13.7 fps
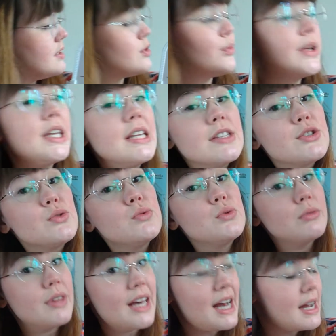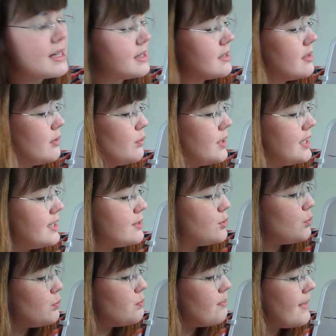so we need to do that. We need
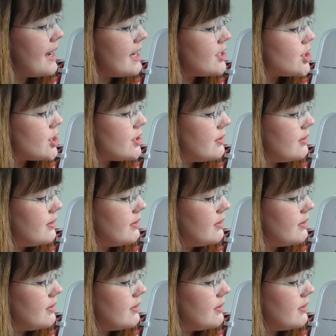to match,